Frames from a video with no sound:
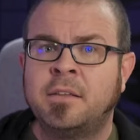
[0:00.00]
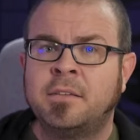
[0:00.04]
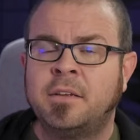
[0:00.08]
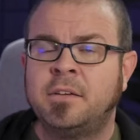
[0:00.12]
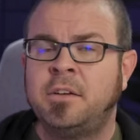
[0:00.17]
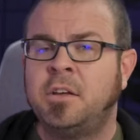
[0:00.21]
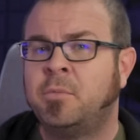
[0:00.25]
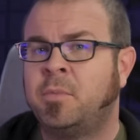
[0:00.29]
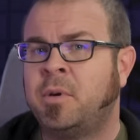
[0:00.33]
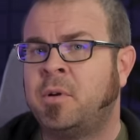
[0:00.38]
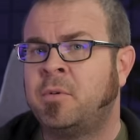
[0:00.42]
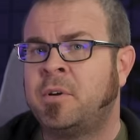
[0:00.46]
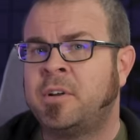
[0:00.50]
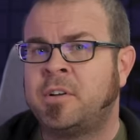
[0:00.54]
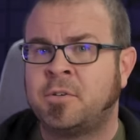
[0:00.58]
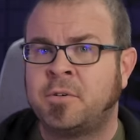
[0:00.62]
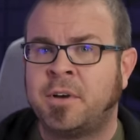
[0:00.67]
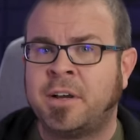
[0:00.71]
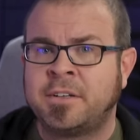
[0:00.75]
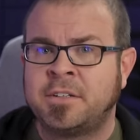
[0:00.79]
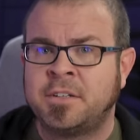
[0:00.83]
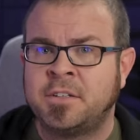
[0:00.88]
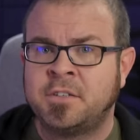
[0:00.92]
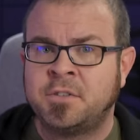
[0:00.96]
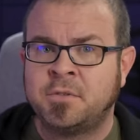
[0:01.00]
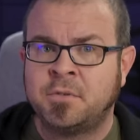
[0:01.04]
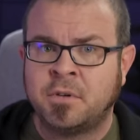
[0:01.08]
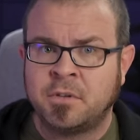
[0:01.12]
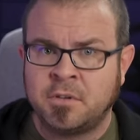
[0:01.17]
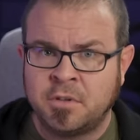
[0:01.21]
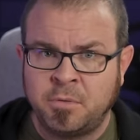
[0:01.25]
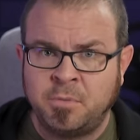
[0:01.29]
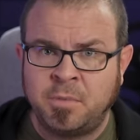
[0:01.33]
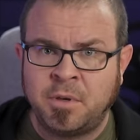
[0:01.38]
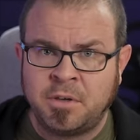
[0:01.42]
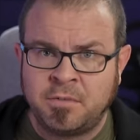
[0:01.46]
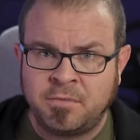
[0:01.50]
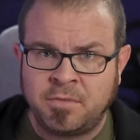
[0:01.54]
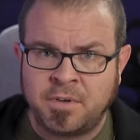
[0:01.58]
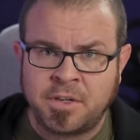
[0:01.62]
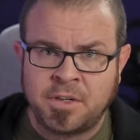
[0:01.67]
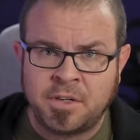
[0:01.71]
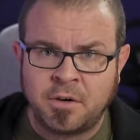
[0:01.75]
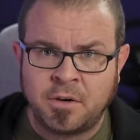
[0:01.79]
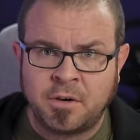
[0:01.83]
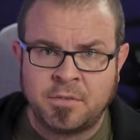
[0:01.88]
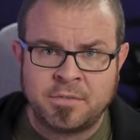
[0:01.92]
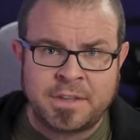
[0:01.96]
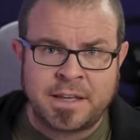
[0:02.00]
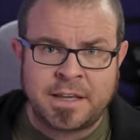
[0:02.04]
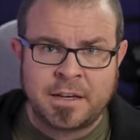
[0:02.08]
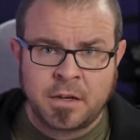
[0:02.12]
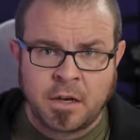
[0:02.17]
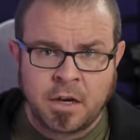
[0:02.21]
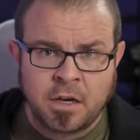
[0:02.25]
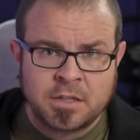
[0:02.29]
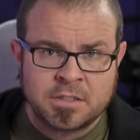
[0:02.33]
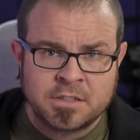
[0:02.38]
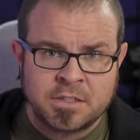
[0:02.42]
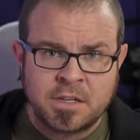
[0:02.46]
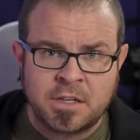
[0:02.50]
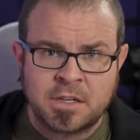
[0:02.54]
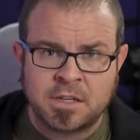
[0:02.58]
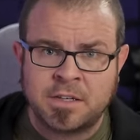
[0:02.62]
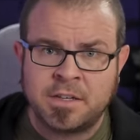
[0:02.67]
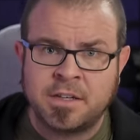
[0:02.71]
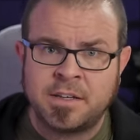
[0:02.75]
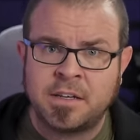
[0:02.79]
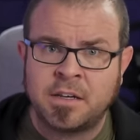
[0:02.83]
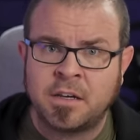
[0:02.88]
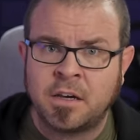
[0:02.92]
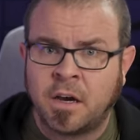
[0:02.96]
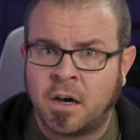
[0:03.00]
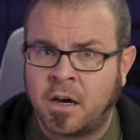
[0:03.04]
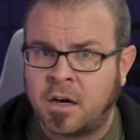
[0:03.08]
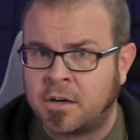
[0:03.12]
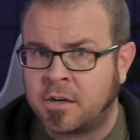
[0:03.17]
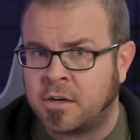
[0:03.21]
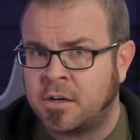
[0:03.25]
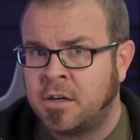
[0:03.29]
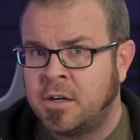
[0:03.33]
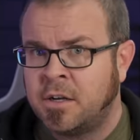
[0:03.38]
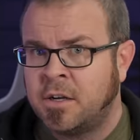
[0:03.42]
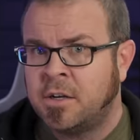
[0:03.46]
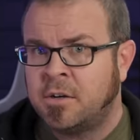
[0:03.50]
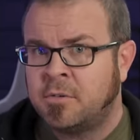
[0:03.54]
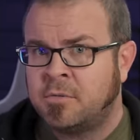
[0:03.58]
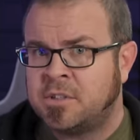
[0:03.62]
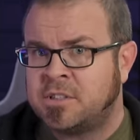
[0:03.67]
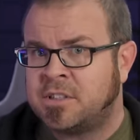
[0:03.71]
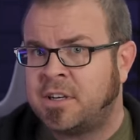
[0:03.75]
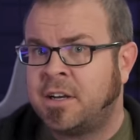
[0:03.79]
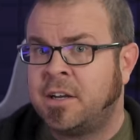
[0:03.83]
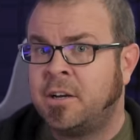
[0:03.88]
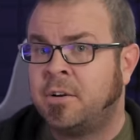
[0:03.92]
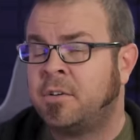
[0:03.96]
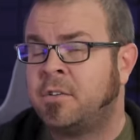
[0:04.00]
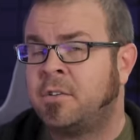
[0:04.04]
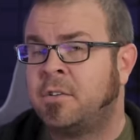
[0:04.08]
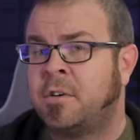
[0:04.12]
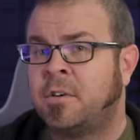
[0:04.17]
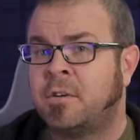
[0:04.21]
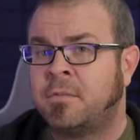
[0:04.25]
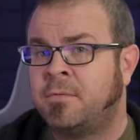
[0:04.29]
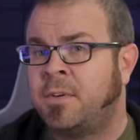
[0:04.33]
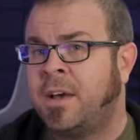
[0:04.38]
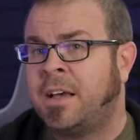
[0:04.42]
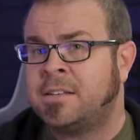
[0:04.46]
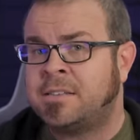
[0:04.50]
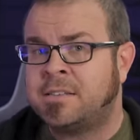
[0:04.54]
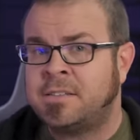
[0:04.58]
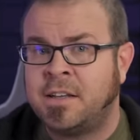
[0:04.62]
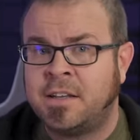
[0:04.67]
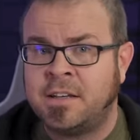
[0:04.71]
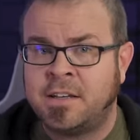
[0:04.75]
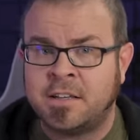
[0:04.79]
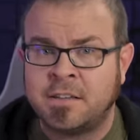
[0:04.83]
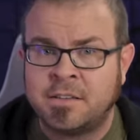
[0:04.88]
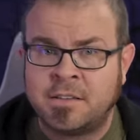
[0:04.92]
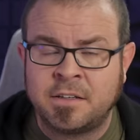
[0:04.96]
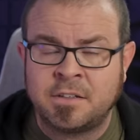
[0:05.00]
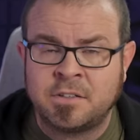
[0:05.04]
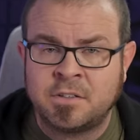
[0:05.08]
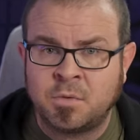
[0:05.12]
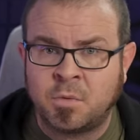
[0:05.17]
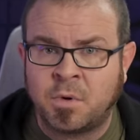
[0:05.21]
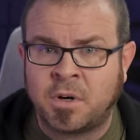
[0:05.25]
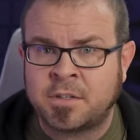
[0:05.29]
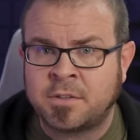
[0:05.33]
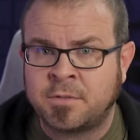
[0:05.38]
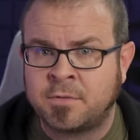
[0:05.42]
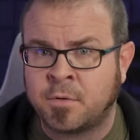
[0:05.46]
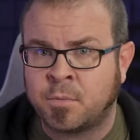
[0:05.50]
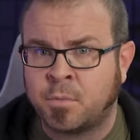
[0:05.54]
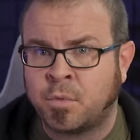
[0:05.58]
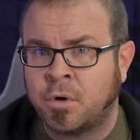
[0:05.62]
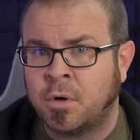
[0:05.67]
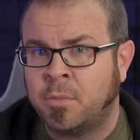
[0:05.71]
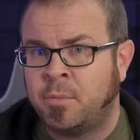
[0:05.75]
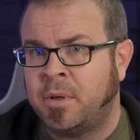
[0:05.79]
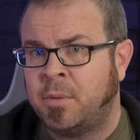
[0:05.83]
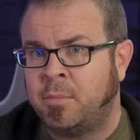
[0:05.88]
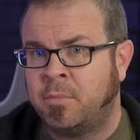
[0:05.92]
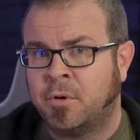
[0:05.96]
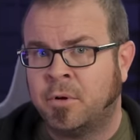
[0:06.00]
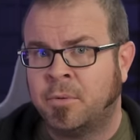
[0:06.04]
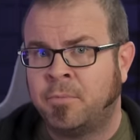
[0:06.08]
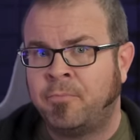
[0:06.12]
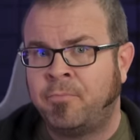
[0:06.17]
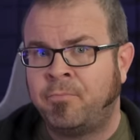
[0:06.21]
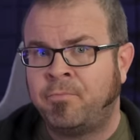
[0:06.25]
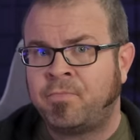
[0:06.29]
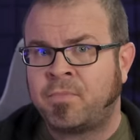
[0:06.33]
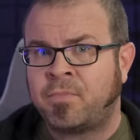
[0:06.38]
then you'll be redirected to a looping video of that hot dog getting hotter, which I hear is a fascinating thing to watch for poor people.